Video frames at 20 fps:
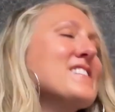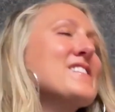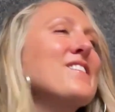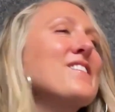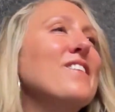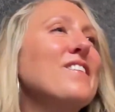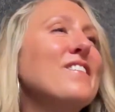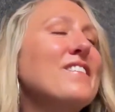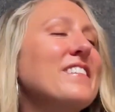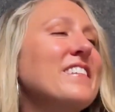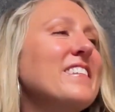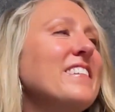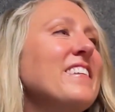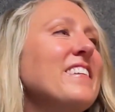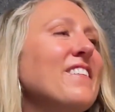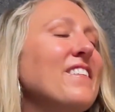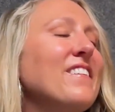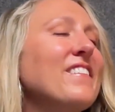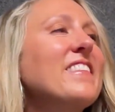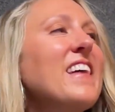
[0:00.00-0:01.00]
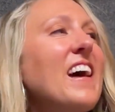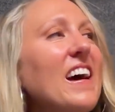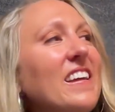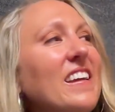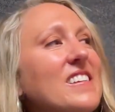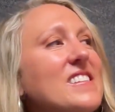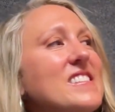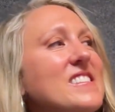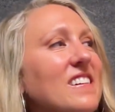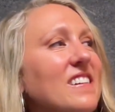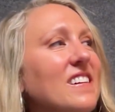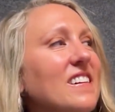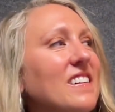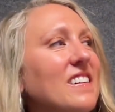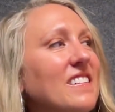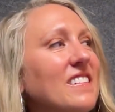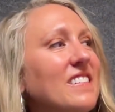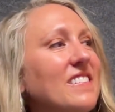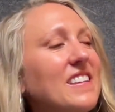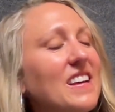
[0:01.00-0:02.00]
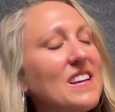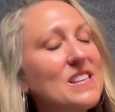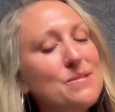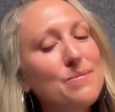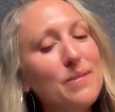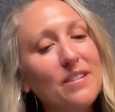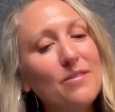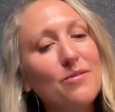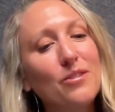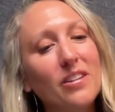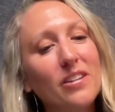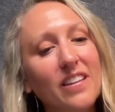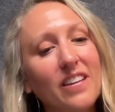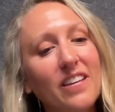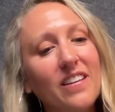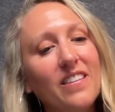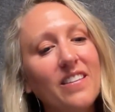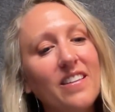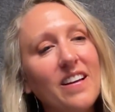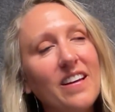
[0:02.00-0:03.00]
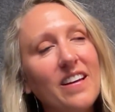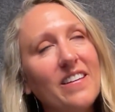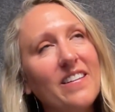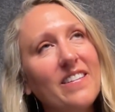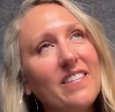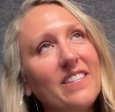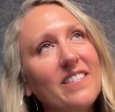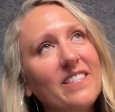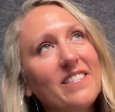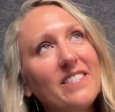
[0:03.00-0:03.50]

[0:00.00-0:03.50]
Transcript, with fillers: so you know that is uh that's been really like